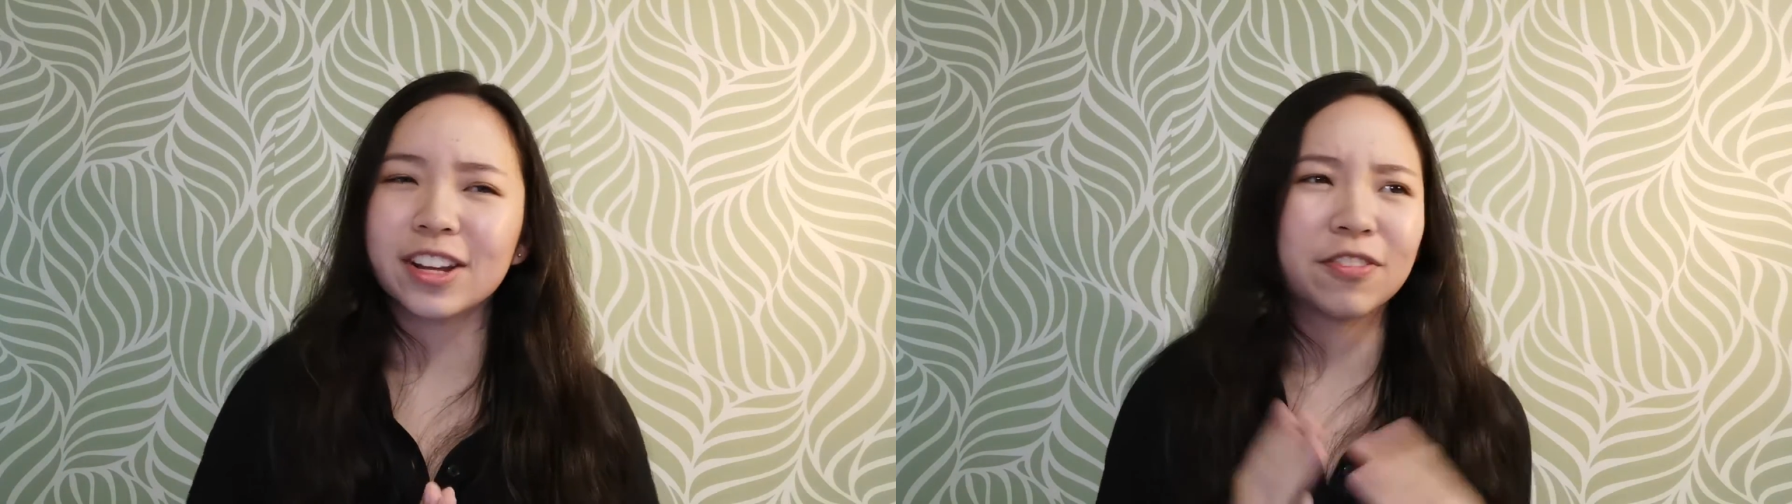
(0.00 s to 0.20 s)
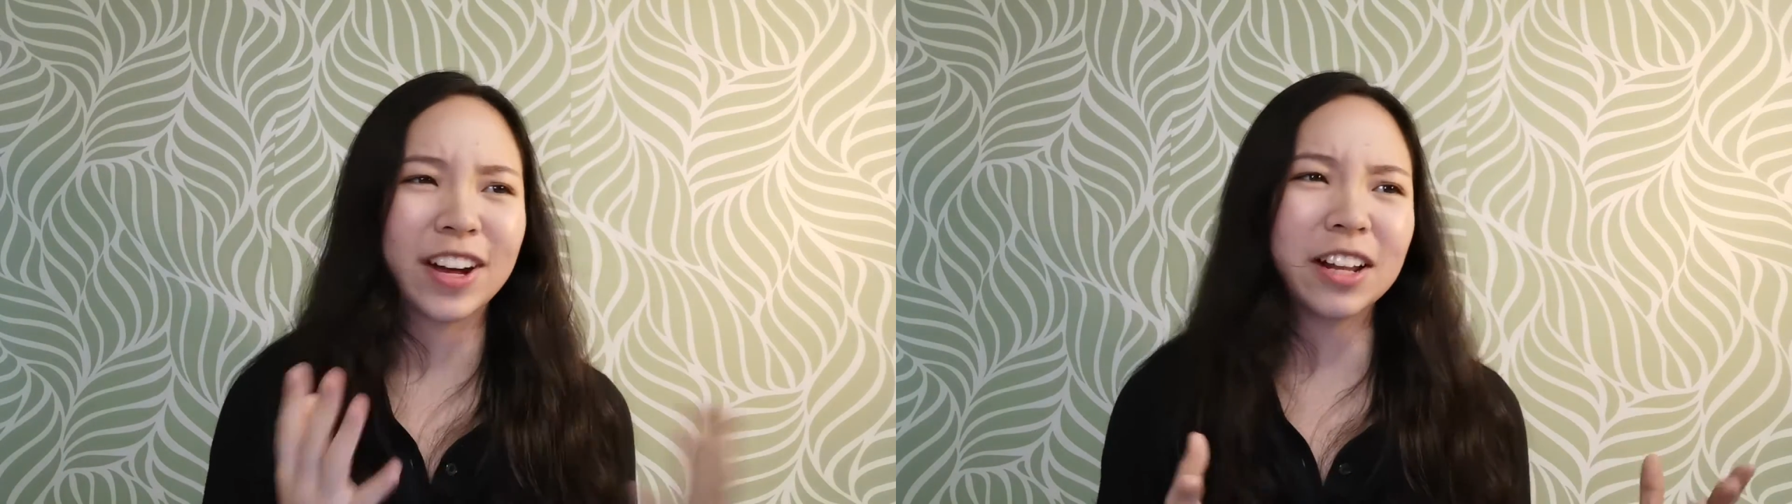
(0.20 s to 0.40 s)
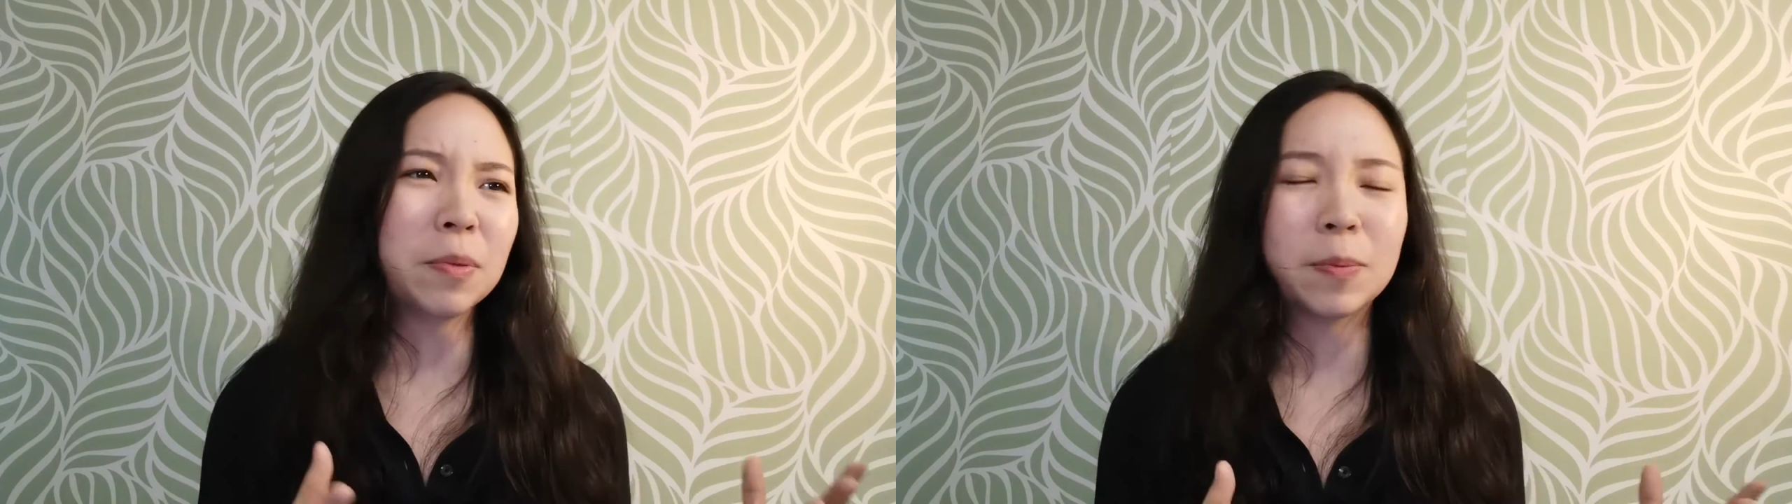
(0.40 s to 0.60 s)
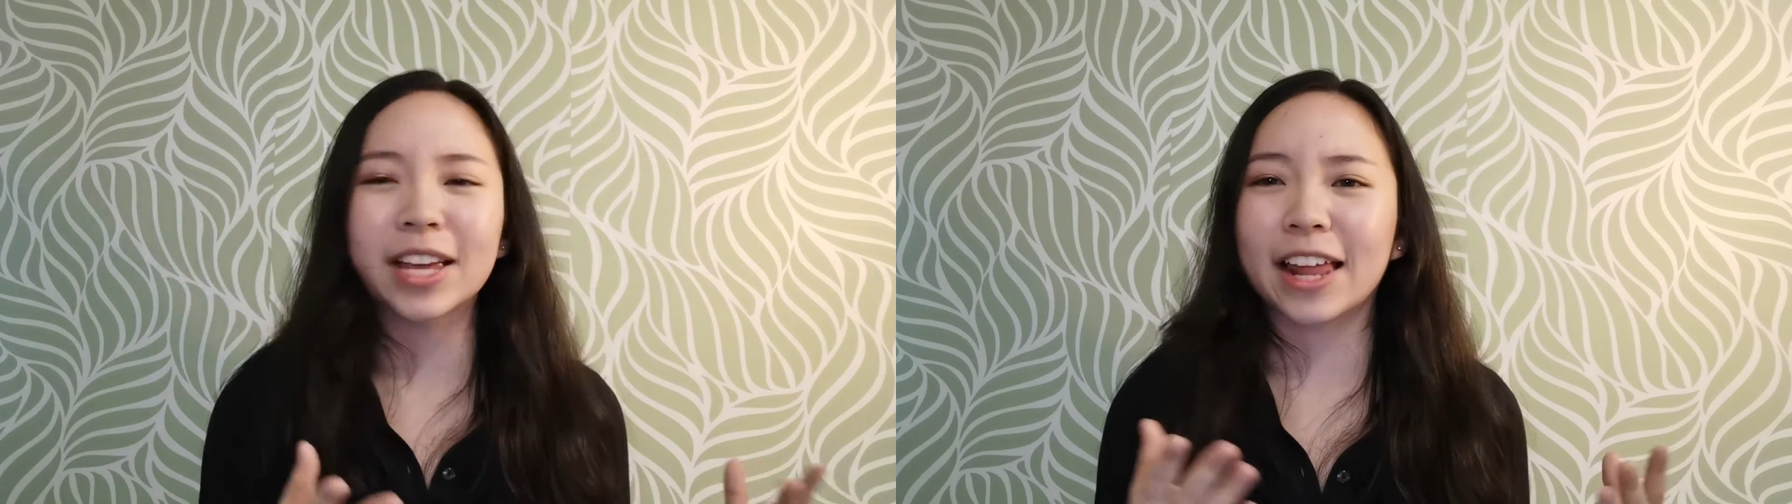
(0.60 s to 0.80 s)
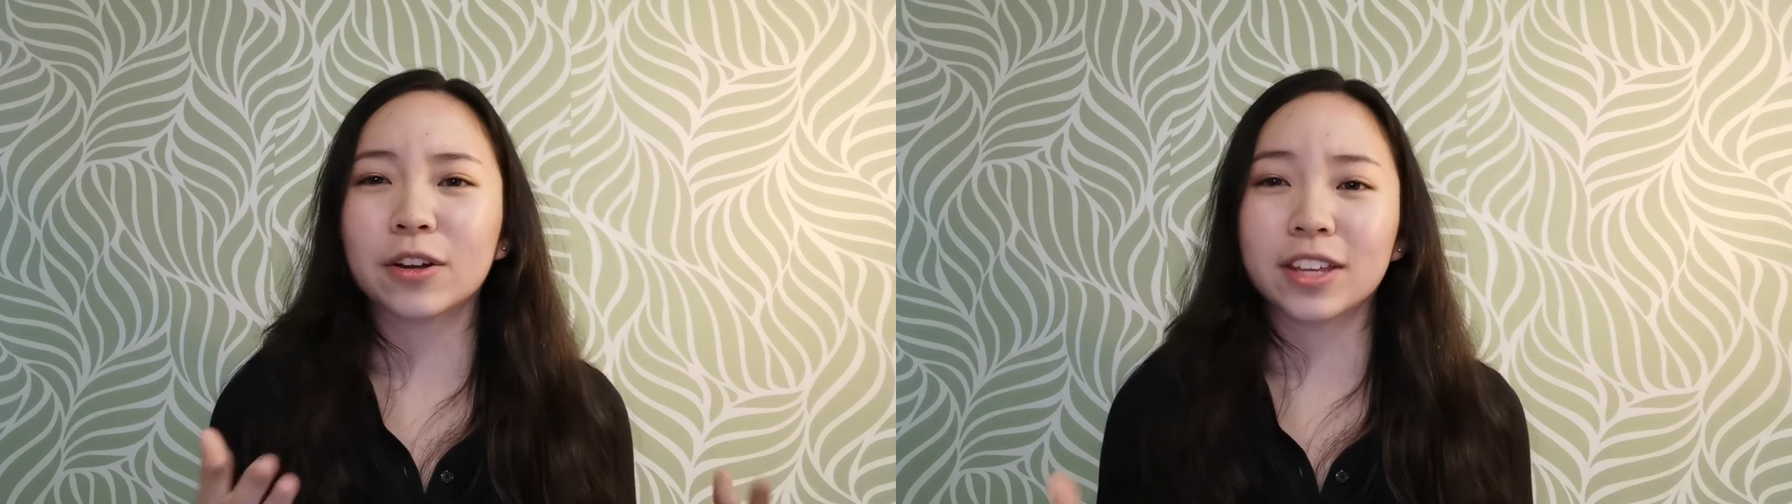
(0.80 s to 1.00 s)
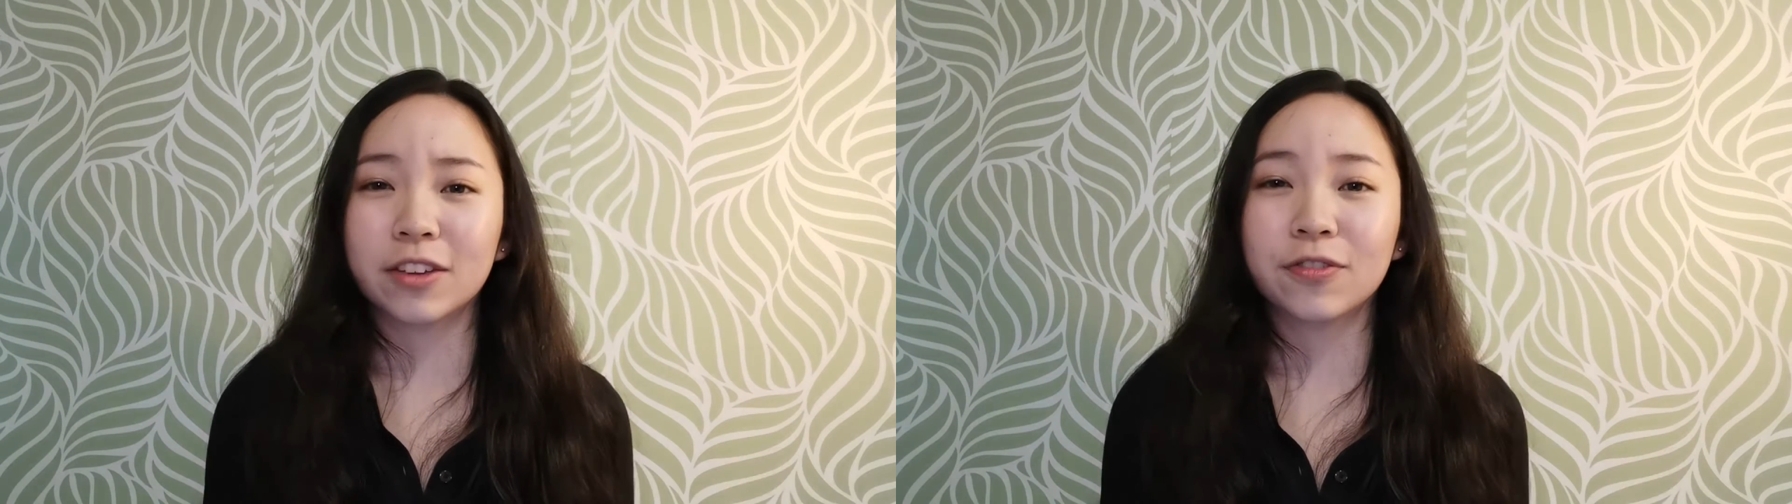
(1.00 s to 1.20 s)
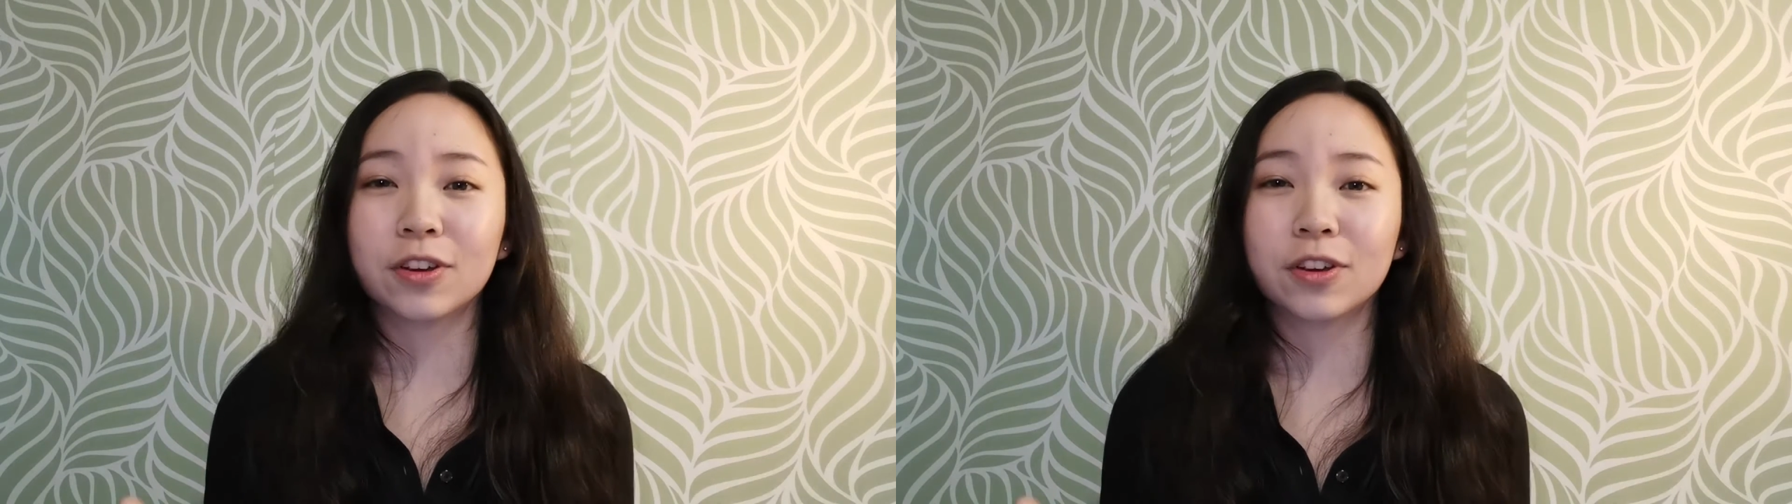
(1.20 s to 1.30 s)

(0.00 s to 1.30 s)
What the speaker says: If other people cannot give